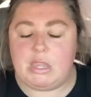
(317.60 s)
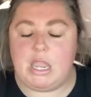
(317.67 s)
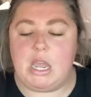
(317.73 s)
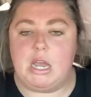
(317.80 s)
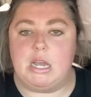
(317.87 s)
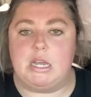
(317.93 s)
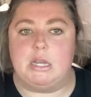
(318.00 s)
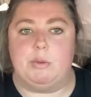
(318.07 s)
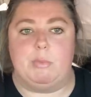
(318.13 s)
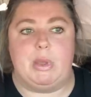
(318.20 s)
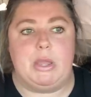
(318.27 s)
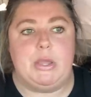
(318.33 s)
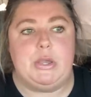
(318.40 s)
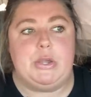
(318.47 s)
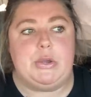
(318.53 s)

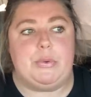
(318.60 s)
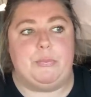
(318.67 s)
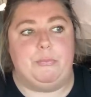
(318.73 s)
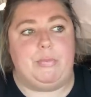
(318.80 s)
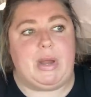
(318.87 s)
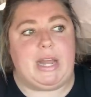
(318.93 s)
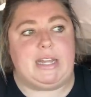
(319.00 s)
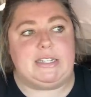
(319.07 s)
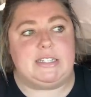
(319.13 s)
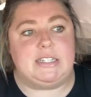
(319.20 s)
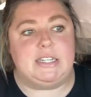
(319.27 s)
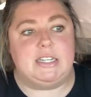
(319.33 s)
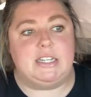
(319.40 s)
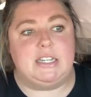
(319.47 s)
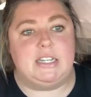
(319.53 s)
But
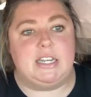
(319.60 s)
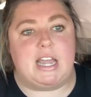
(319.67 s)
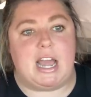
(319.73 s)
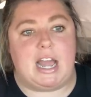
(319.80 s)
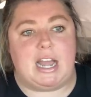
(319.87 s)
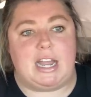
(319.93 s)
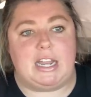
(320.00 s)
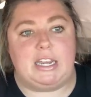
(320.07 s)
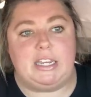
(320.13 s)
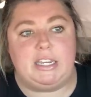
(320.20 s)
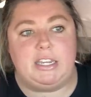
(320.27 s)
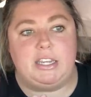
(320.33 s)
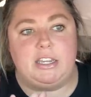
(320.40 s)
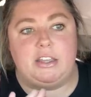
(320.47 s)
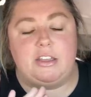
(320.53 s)

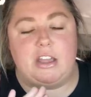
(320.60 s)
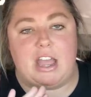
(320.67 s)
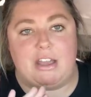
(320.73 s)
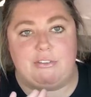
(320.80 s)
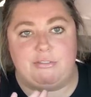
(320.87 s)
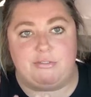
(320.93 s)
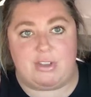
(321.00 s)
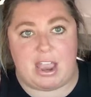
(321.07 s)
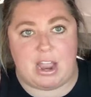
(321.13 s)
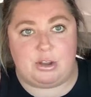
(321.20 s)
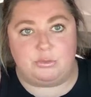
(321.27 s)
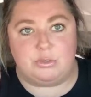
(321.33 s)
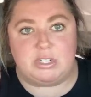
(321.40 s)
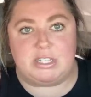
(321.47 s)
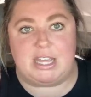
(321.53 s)
I have
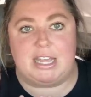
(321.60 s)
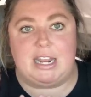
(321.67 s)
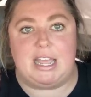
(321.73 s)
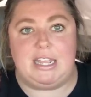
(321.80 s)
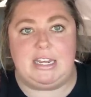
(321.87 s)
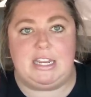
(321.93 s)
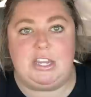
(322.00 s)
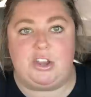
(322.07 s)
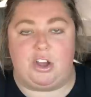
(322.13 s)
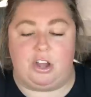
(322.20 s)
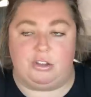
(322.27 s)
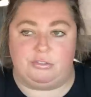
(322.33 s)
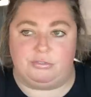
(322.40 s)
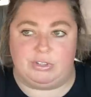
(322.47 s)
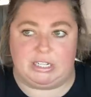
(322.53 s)
found that any
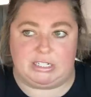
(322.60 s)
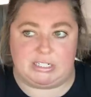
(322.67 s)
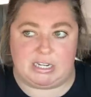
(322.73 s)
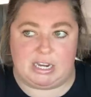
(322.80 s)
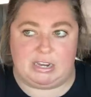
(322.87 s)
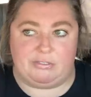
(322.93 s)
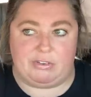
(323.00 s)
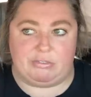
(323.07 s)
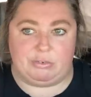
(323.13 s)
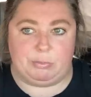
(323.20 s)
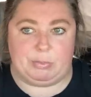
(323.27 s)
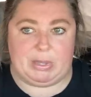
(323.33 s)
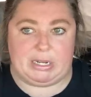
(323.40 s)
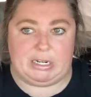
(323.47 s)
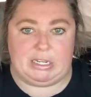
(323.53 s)
conflict I have ever
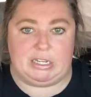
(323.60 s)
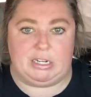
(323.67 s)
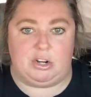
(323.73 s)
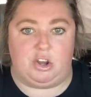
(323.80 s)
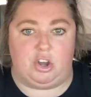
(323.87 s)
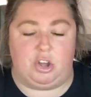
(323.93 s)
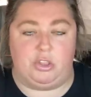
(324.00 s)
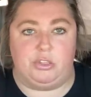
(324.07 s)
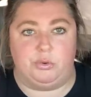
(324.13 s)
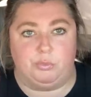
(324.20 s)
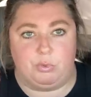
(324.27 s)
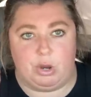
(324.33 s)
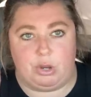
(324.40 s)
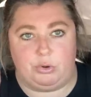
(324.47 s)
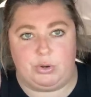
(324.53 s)
been in on the
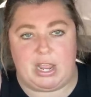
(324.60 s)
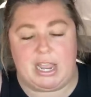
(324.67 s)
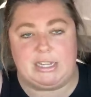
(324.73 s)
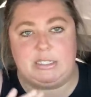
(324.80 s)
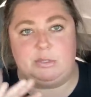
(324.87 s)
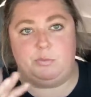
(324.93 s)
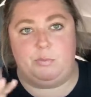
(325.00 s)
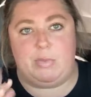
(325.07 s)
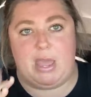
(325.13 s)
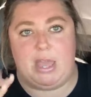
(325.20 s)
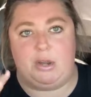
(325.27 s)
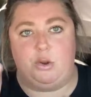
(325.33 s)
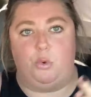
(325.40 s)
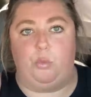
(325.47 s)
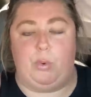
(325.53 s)
road has
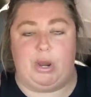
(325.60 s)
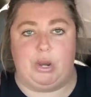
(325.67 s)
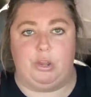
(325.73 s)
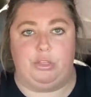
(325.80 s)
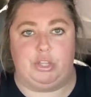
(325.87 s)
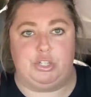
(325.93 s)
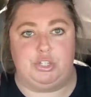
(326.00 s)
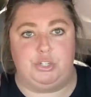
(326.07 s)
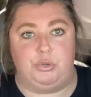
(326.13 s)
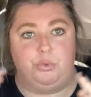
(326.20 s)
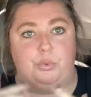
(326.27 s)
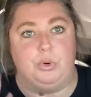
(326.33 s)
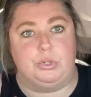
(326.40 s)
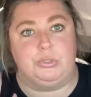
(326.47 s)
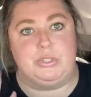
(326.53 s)
been where the two
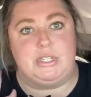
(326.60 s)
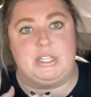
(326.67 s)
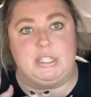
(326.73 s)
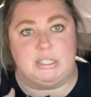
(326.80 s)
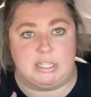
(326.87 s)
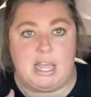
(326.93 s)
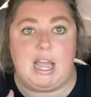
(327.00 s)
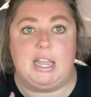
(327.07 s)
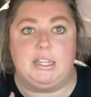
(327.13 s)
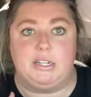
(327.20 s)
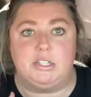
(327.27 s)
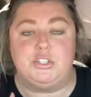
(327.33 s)
worlds collide.